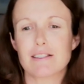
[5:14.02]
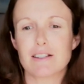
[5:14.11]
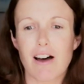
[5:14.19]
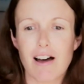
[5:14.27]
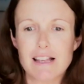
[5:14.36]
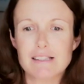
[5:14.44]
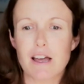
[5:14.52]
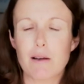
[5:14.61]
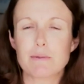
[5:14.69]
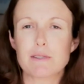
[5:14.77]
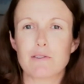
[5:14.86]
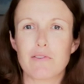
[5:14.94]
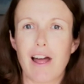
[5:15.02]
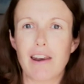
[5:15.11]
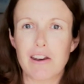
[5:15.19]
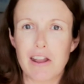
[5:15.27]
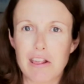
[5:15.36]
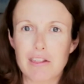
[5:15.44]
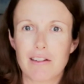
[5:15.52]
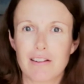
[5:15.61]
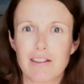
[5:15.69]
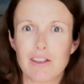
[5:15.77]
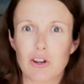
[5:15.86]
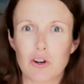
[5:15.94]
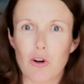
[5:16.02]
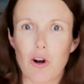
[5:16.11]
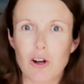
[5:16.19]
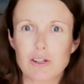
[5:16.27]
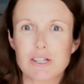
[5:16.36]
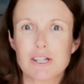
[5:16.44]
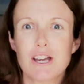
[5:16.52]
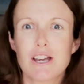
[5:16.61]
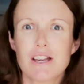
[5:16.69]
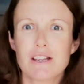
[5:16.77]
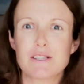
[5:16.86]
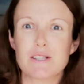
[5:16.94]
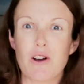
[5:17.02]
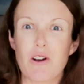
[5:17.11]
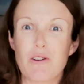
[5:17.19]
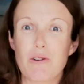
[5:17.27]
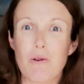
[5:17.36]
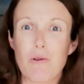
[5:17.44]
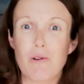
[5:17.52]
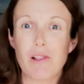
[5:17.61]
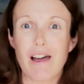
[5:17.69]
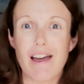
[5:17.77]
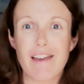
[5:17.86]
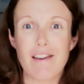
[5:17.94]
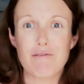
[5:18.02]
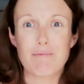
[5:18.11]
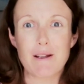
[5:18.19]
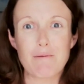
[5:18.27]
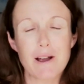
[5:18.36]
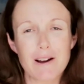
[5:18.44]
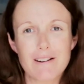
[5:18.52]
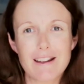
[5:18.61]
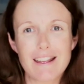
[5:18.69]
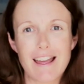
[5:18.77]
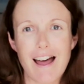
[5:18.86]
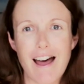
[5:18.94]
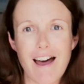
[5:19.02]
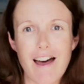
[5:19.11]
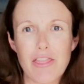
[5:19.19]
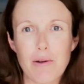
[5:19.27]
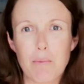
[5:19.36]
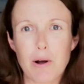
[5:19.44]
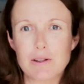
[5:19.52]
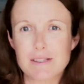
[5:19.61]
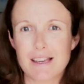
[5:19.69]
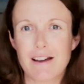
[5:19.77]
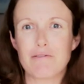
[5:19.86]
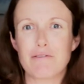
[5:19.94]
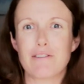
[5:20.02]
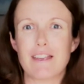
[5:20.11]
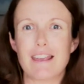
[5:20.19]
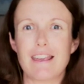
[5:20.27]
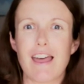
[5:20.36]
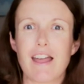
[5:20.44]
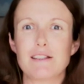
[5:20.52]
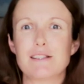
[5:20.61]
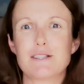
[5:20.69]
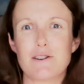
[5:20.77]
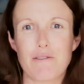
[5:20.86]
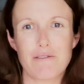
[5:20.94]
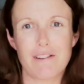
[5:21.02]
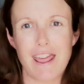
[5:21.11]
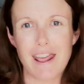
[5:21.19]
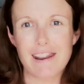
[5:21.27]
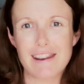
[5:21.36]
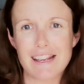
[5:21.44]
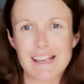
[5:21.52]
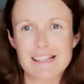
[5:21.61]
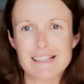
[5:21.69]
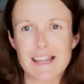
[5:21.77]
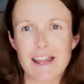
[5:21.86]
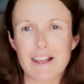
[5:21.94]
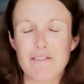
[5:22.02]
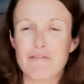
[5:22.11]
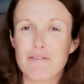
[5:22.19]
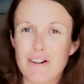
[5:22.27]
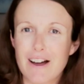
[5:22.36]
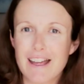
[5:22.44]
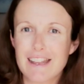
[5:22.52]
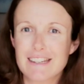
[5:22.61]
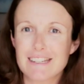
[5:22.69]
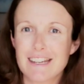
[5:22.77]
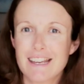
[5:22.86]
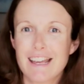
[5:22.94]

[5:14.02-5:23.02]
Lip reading: ties up sort of underneath your crotch. So all I have been wearing are the most comfy and soft nana knickers that I can find,